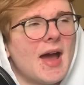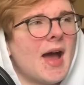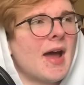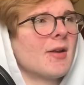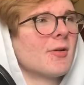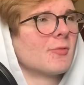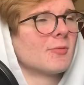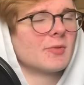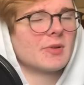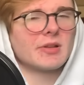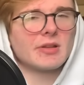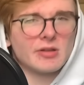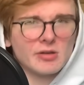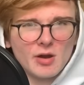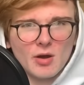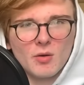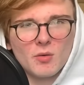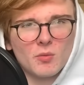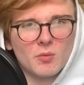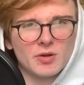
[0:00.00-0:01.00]
don't really
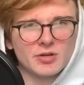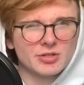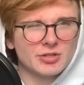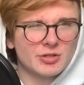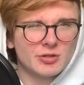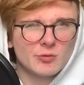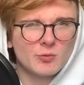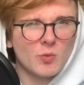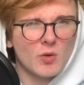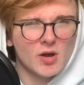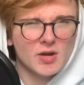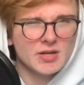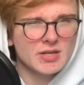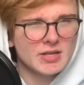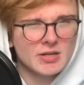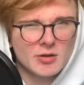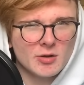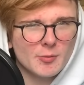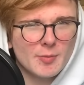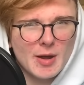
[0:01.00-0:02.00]
know what you'd want to
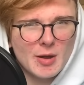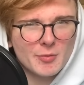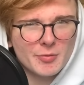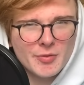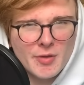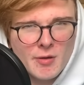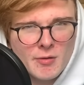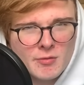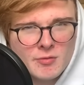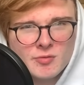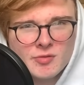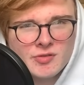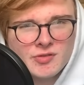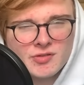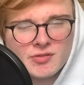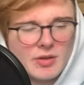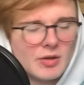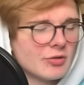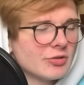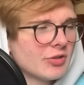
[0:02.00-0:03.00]
hear about those.
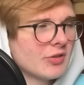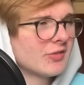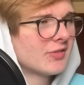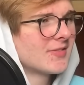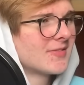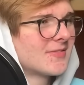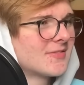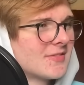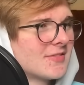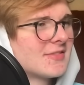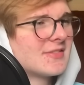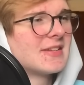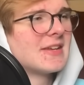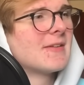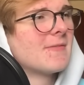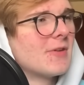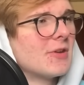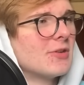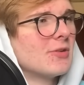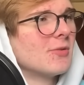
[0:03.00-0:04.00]
They're just
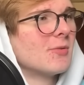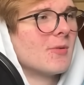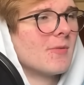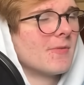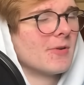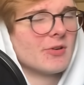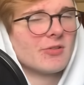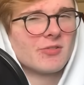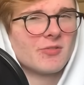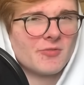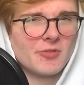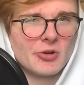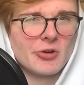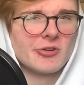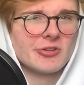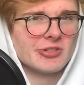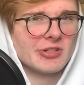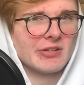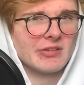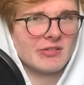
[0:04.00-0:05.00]
Steven Universe
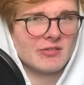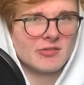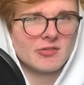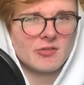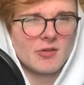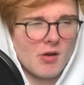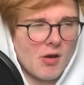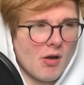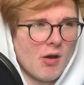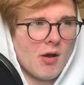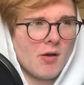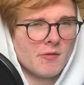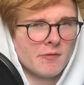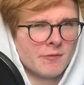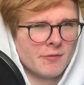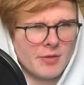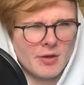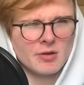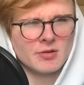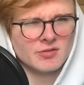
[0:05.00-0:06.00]
versions
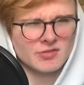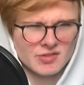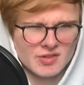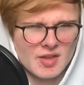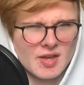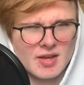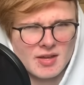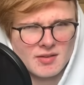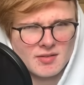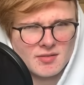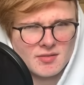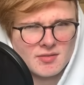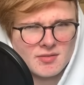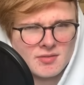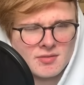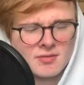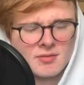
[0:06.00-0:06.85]
of those things.